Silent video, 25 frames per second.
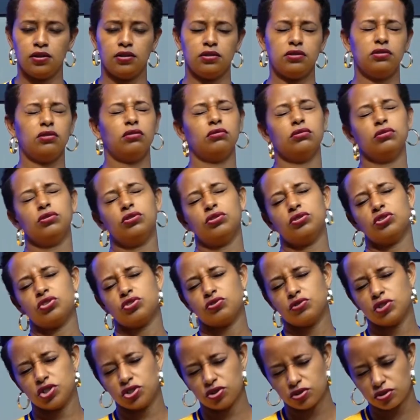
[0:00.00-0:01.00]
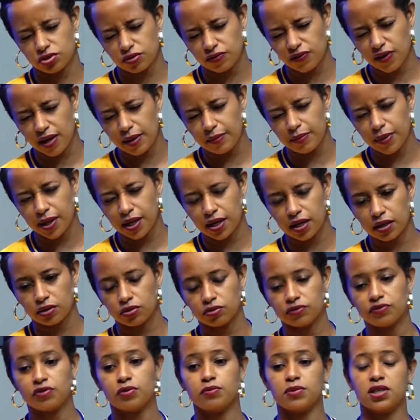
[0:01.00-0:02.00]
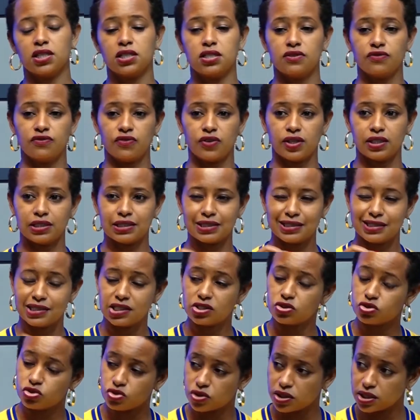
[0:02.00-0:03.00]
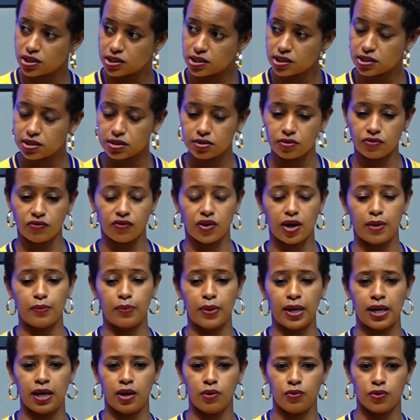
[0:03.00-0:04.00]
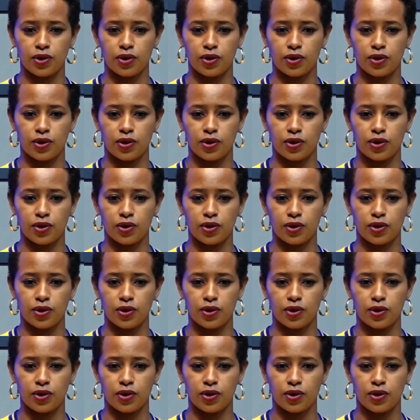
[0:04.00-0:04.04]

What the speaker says: not regions of Kampala alone, from the different districts of Kampala.